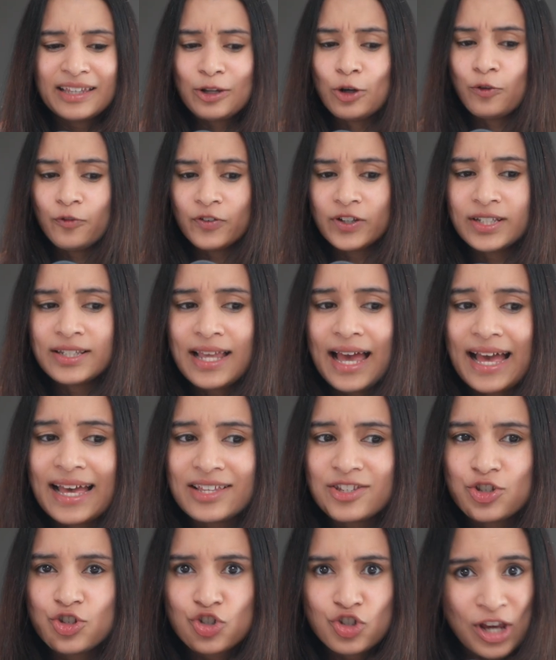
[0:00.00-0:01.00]
Think of it as
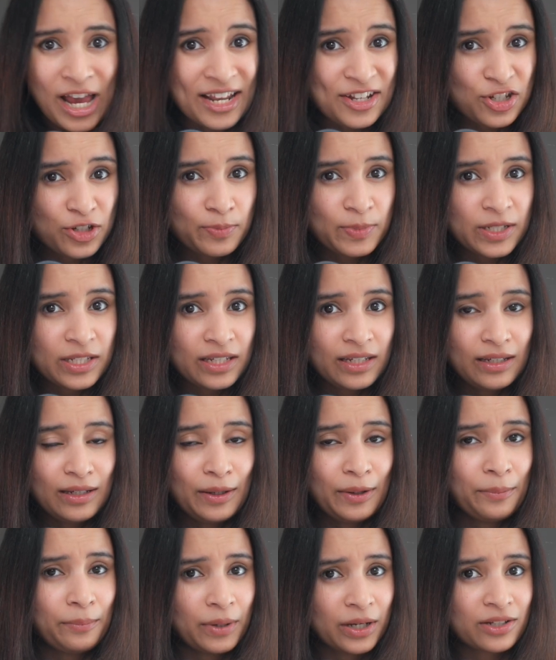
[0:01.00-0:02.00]
ChatGPT,
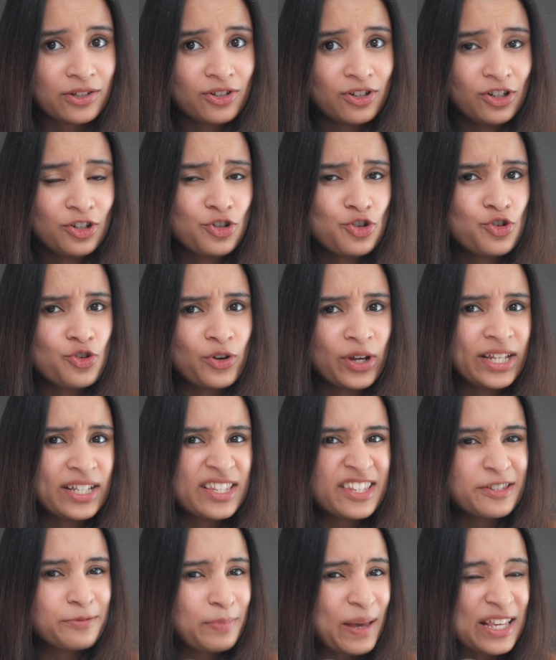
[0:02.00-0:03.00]
but trained
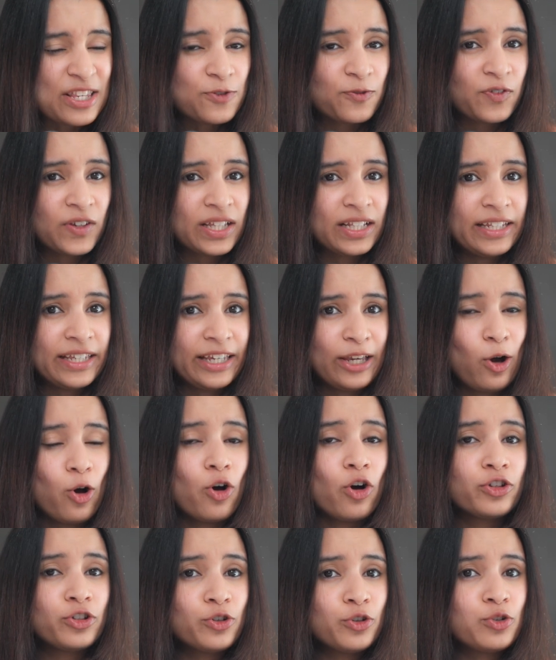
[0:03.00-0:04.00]
specifically
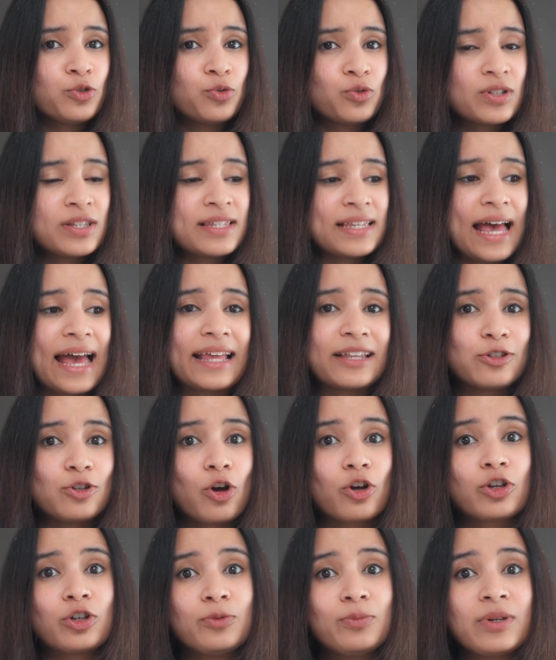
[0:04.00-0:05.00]
on your notes and
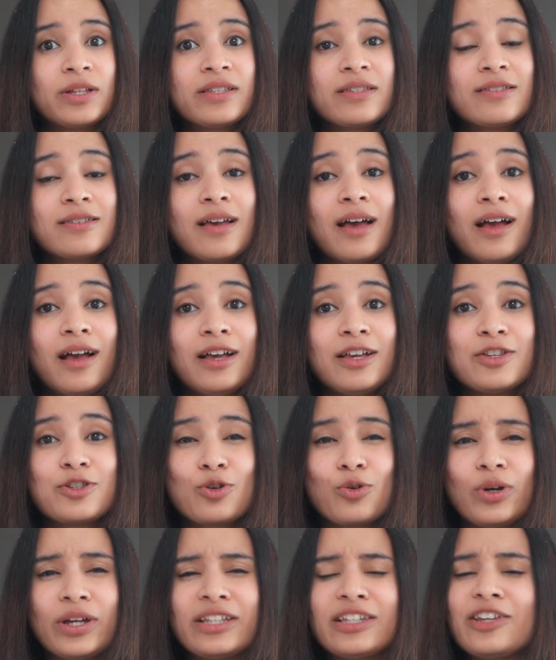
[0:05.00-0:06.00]
documents, so
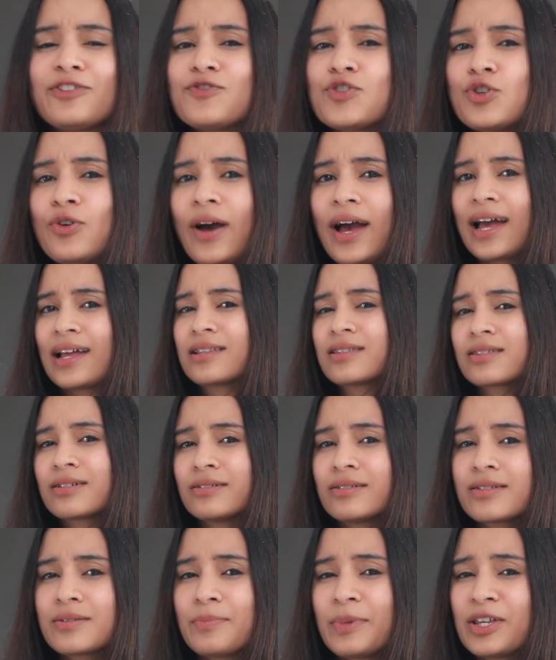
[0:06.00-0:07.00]
it gives you
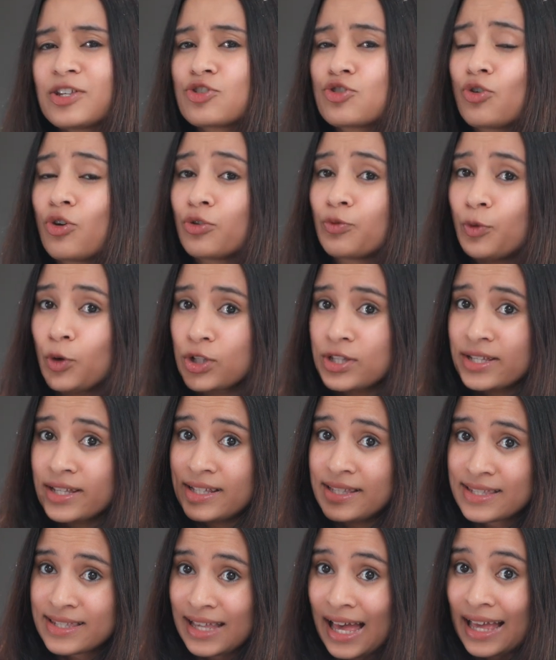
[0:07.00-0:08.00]
answers based on what's
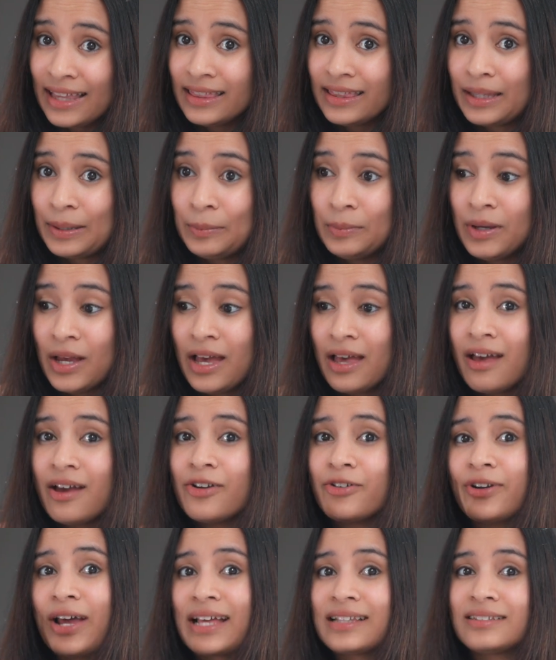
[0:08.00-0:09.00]
inside them
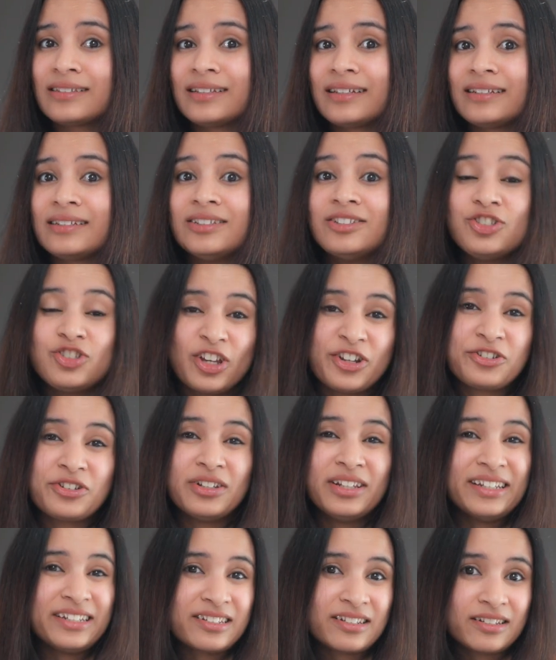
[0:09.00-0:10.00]
rather than general
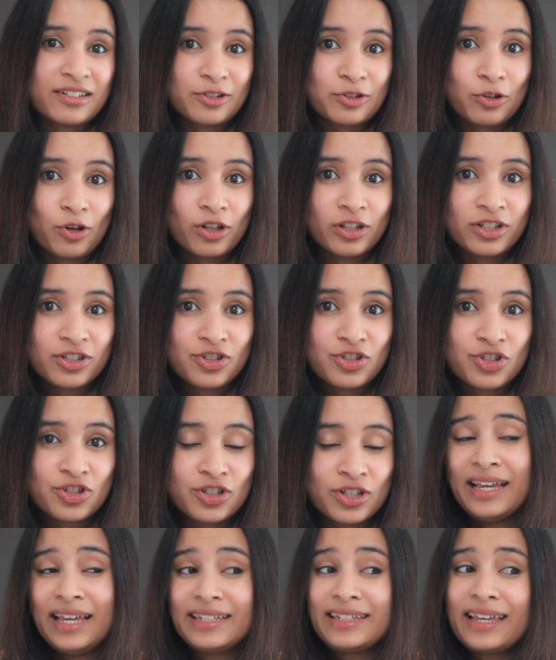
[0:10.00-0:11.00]
internet knowledge.
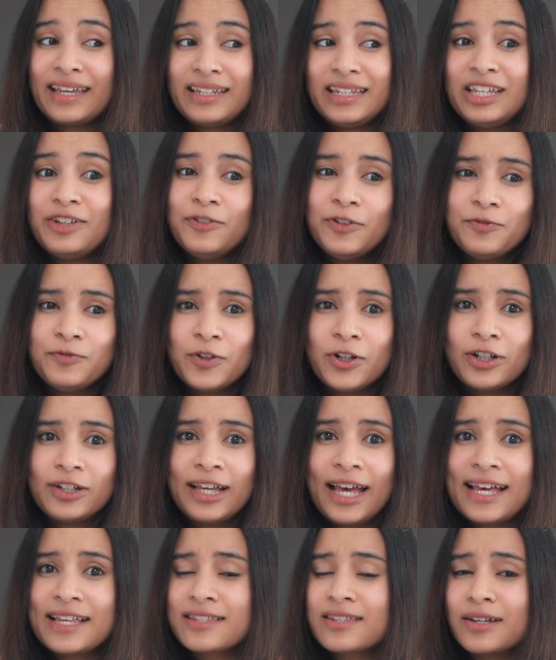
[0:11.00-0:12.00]
It can even work
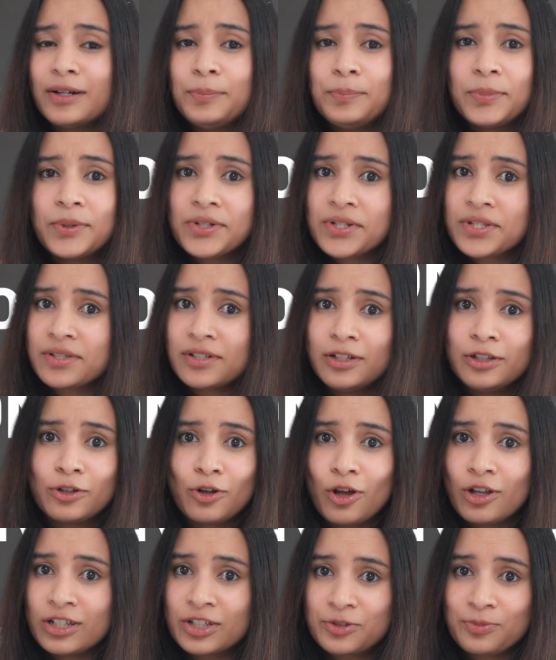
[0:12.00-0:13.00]
as a personal
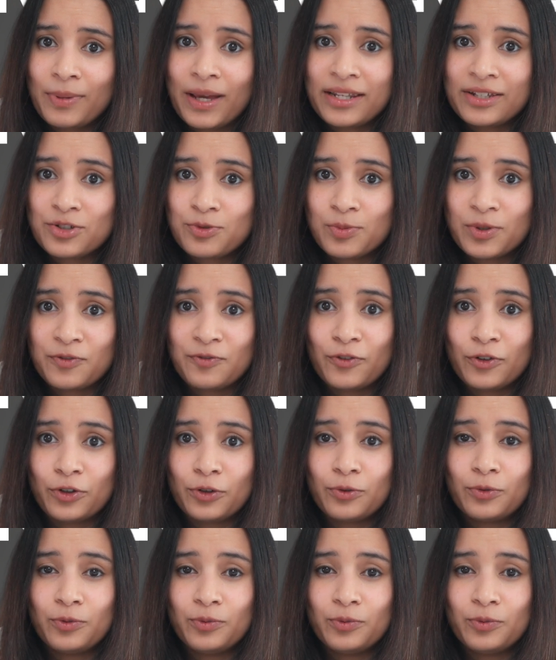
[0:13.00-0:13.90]
knowledge management for you.